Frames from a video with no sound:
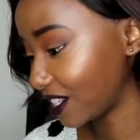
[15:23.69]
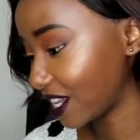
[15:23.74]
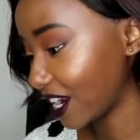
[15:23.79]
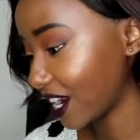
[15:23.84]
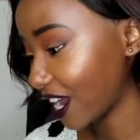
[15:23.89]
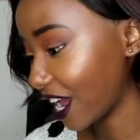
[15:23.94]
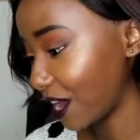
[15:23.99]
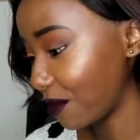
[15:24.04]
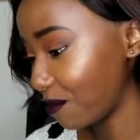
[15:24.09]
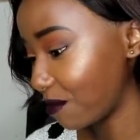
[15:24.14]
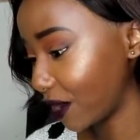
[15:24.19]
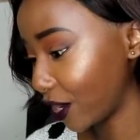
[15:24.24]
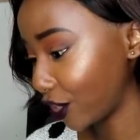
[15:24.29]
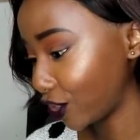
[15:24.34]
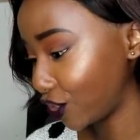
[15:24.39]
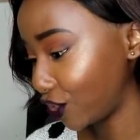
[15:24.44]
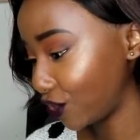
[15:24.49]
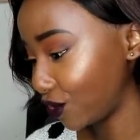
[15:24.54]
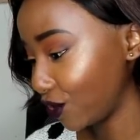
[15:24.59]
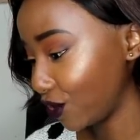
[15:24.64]
Then I
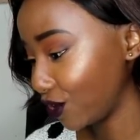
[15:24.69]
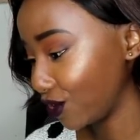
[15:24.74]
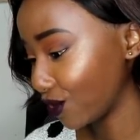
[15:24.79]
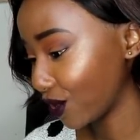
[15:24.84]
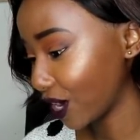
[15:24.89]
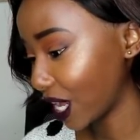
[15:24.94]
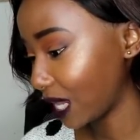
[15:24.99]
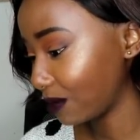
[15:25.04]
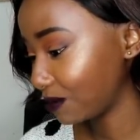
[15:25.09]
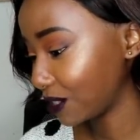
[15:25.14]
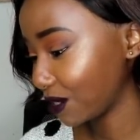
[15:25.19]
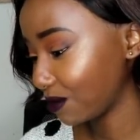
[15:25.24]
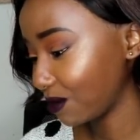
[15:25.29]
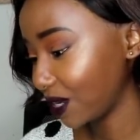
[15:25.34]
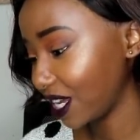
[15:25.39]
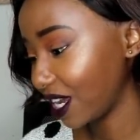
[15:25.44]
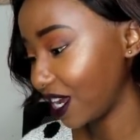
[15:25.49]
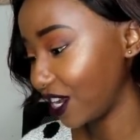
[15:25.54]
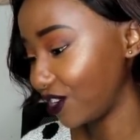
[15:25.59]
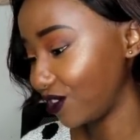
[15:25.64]
met you, you helped
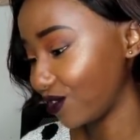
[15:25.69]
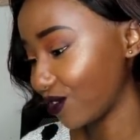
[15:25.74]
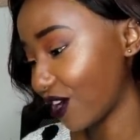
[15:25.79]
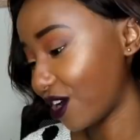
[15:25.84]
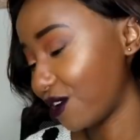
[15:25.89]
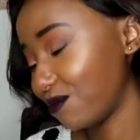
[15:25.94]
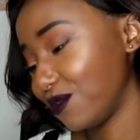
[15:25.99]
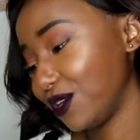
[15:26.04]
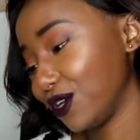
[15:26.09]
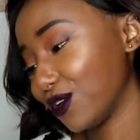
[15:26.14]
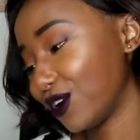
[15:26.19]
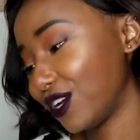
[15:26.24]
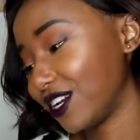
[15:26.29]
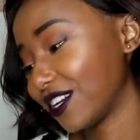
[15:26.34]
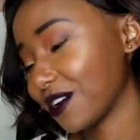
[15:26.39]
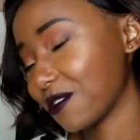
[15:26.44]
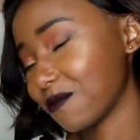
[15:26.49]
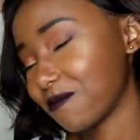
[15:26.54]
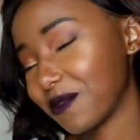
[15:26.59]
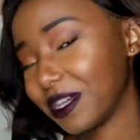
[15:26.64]
me, and you are
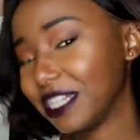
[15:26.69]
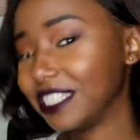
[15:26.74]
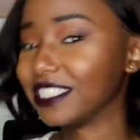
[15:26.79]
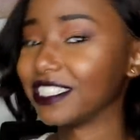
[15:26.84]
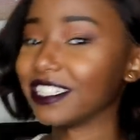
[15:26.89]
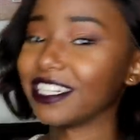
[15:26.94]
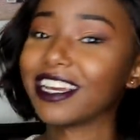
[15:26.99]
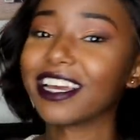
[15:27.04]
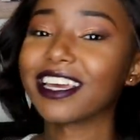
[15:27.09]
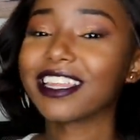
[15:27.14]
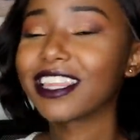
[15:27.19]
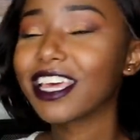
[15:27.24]
beyond amazing.